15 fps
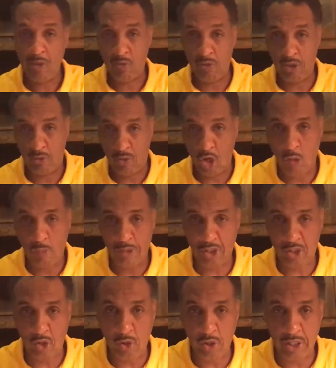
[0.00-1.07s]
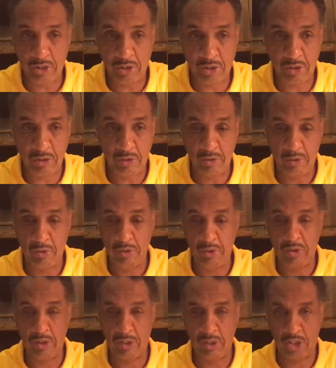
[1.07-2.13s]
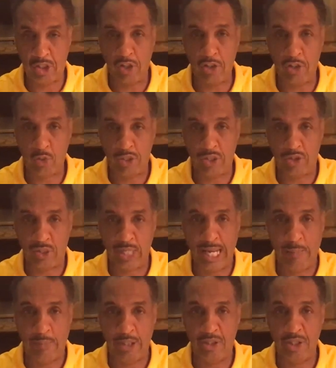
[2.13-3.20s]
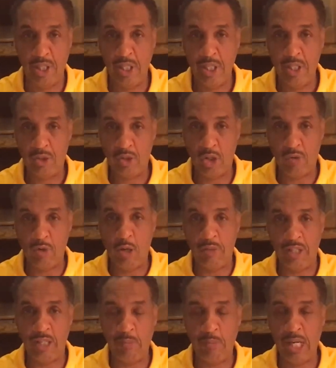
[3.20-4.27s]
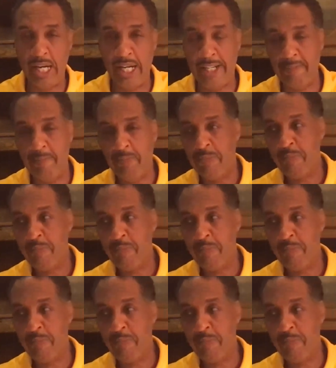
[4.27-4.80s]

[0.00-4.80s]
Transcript: Rome is going to, the church was established during the Roman Empire.